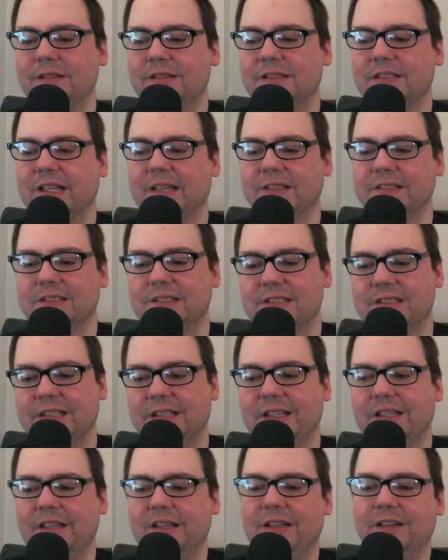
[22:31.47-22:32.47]
Sounds
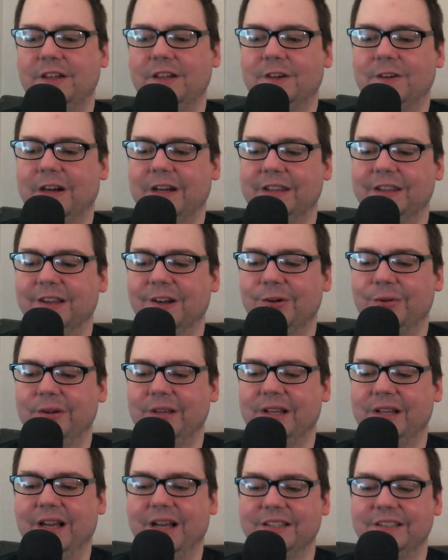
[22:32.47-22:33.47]
right in their
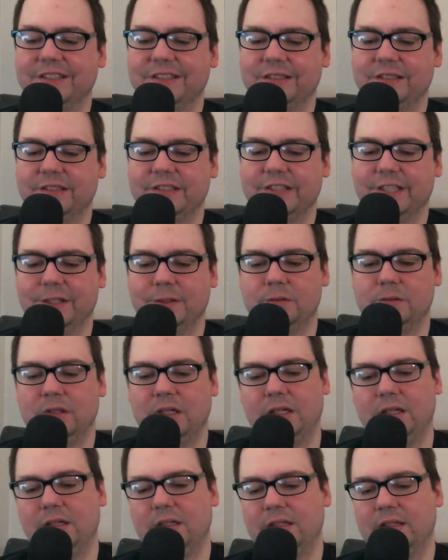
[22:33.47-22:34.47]
wheelhouse. So
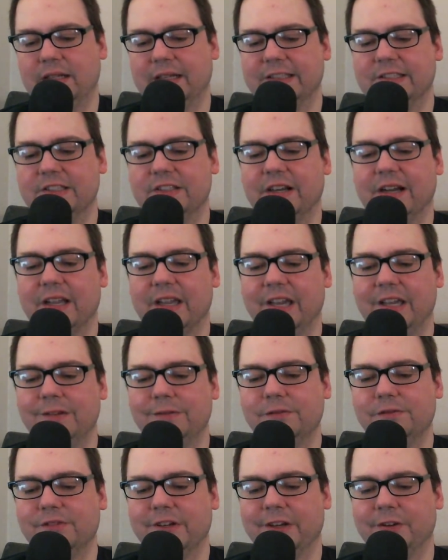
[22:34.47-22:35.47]
that's track
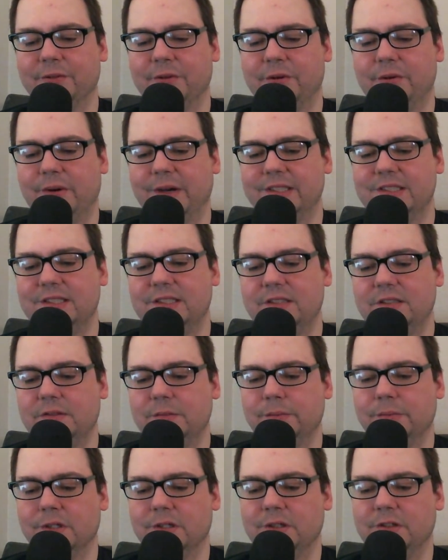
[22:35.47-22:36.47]
8, Friend Request,
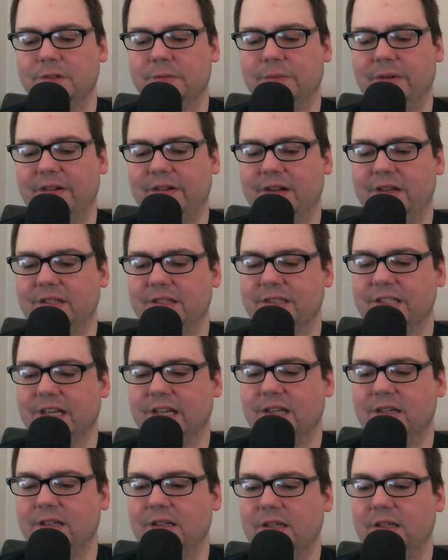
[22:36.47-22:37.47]
produced by Violent J.